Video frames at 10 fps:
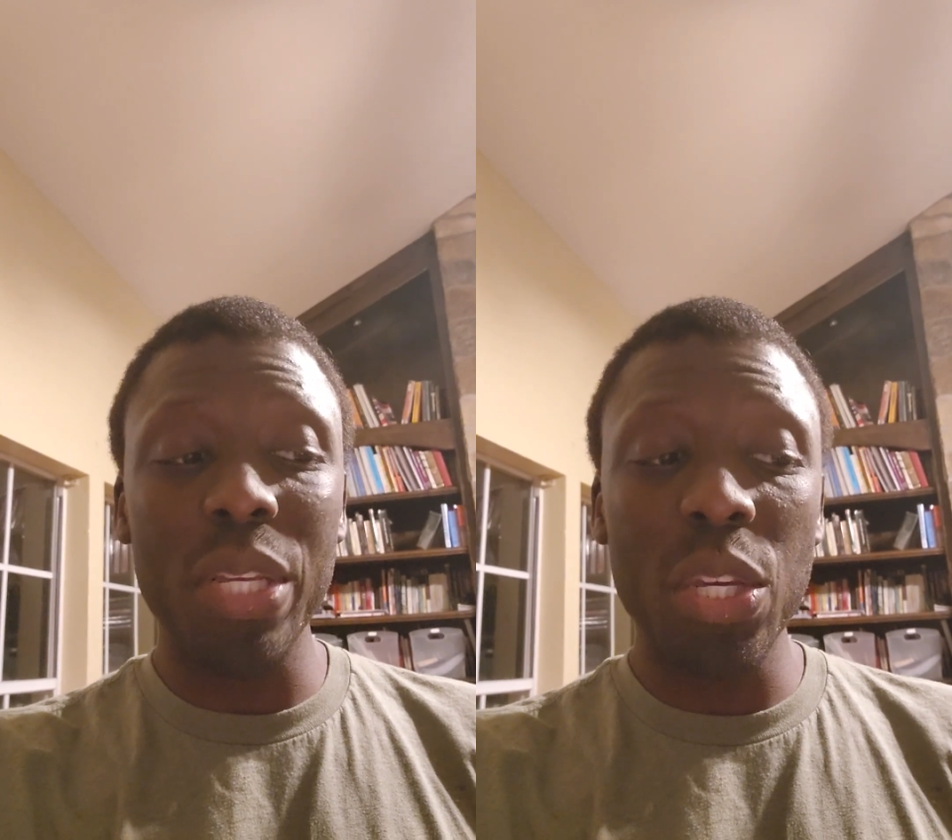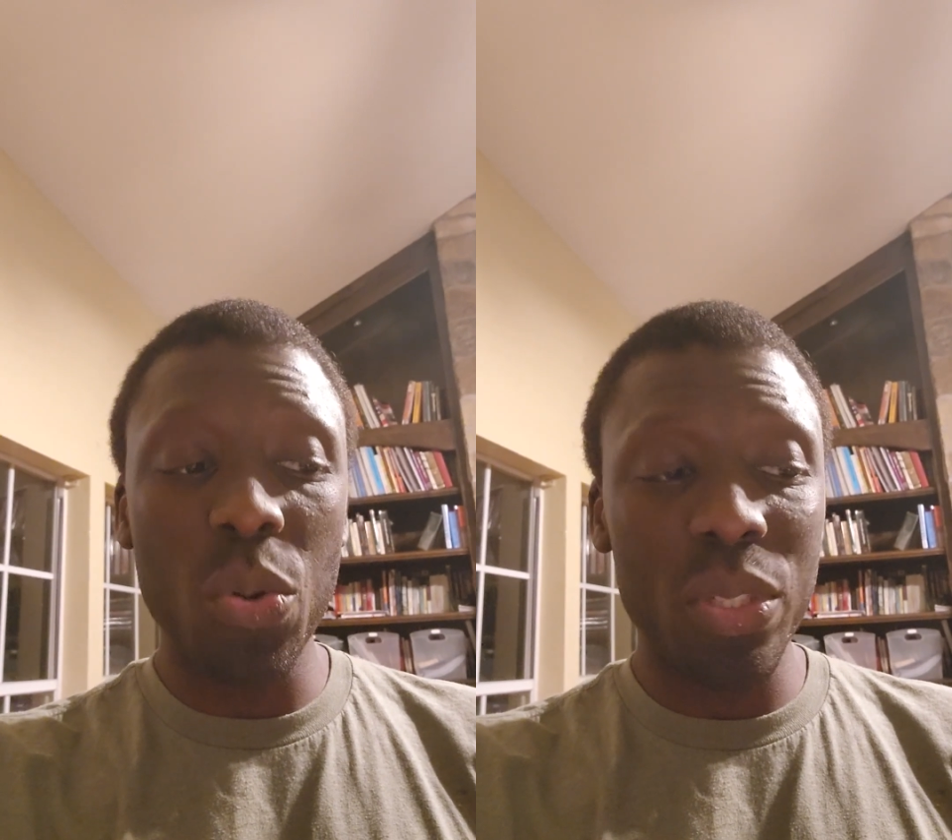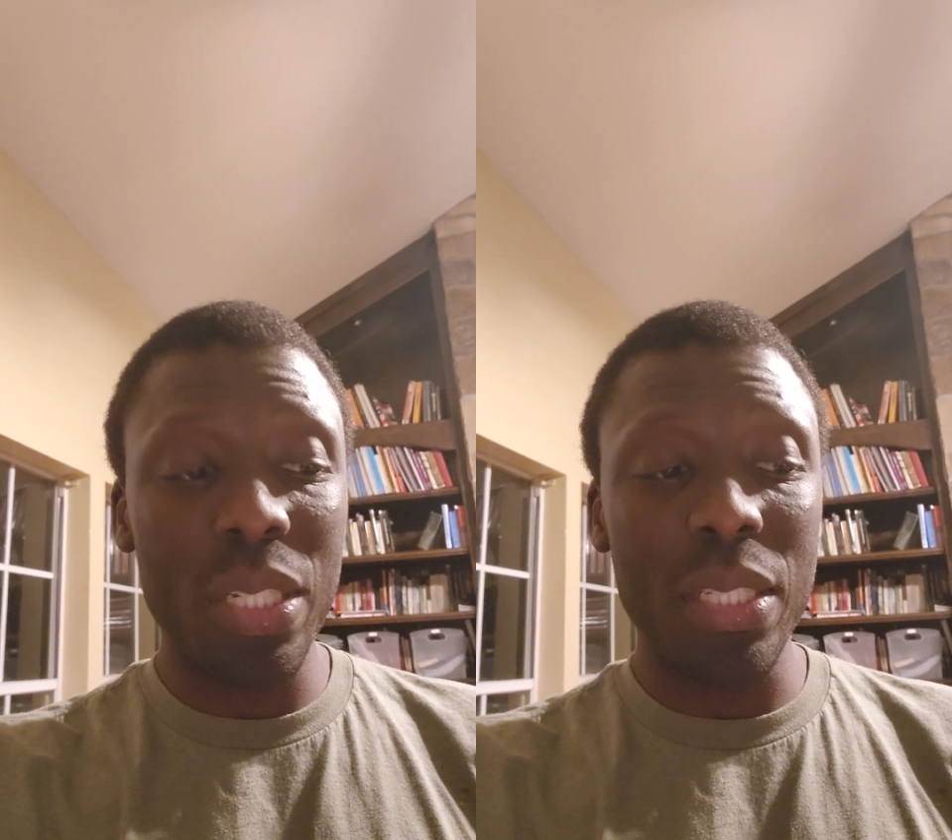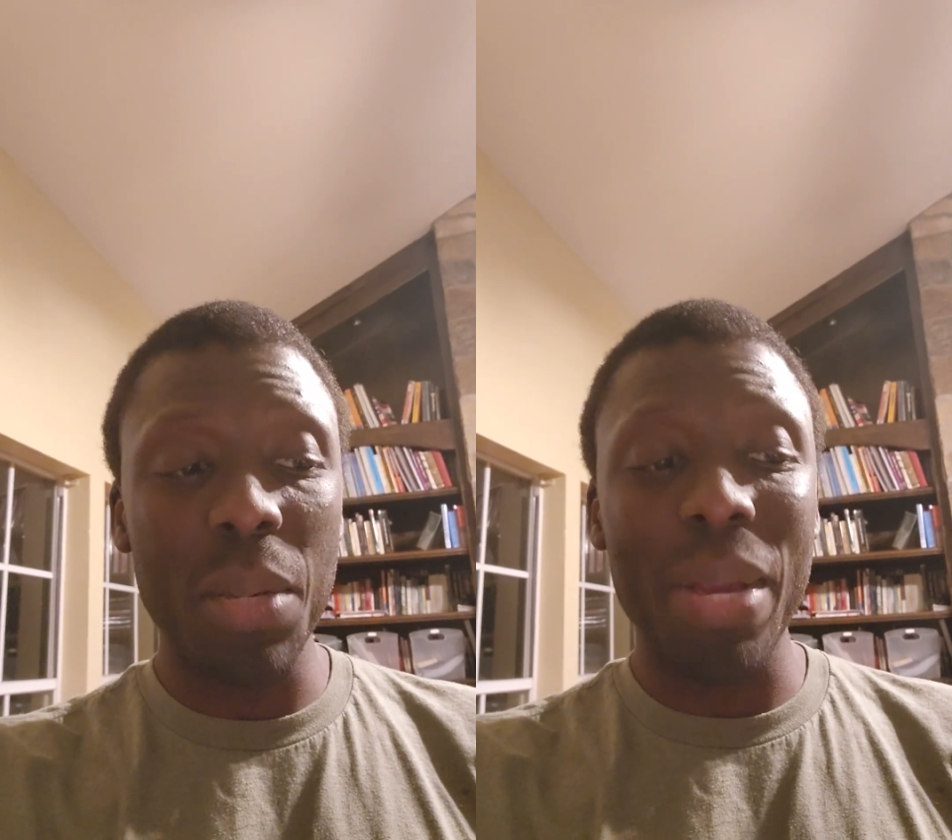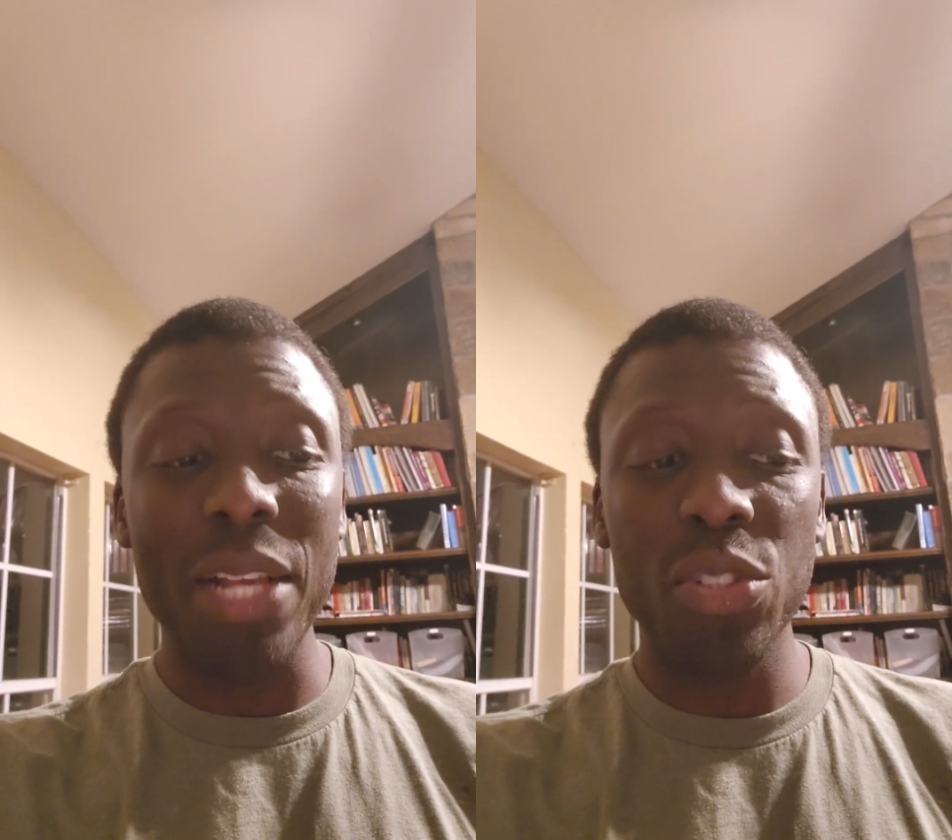
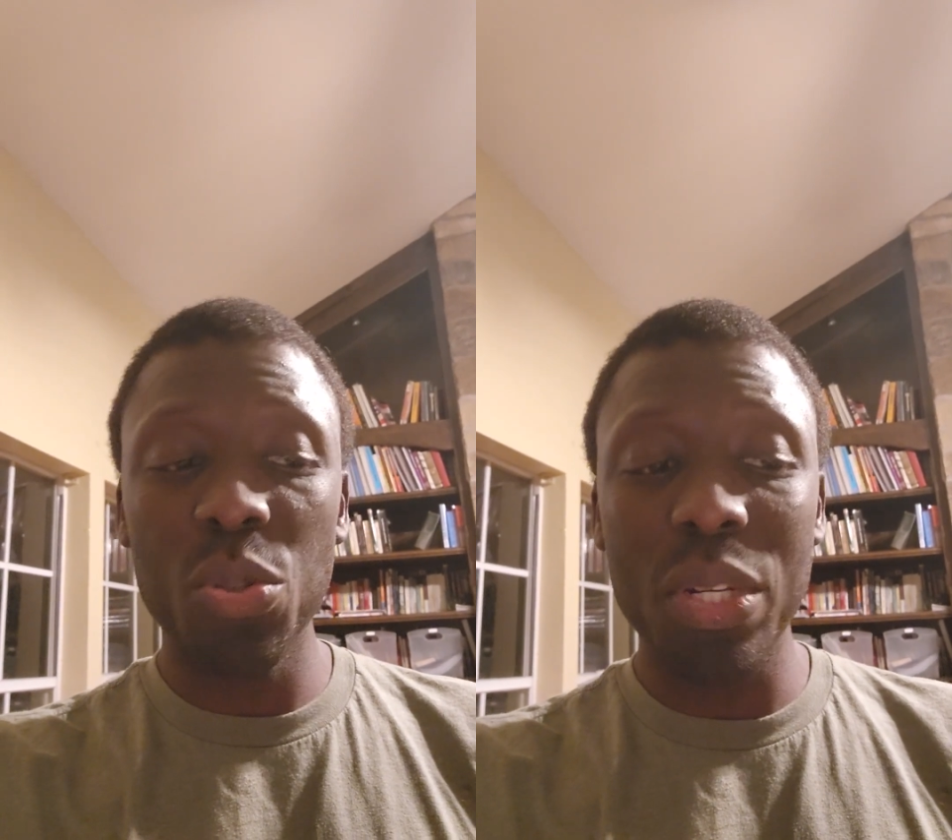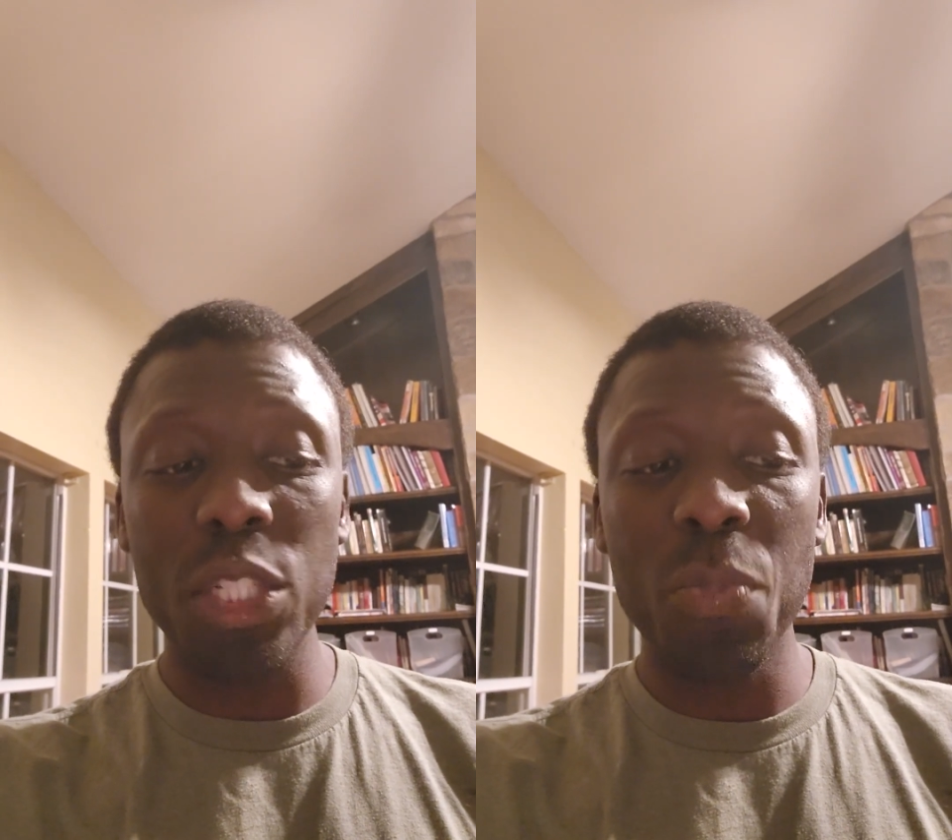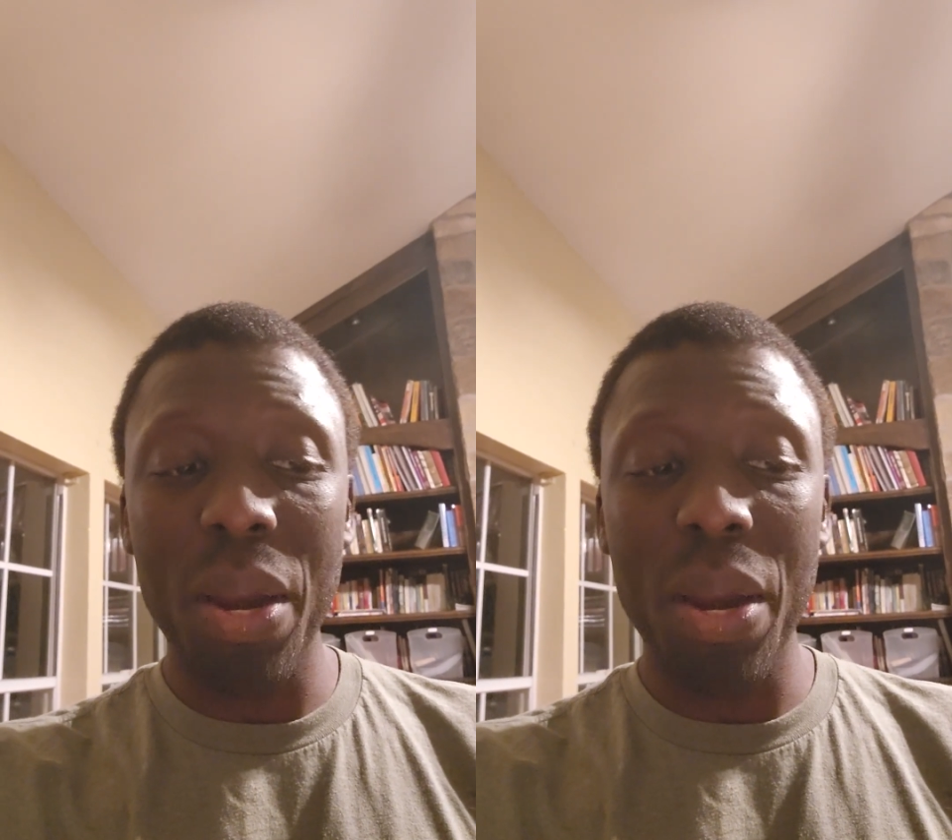ecosystem has students,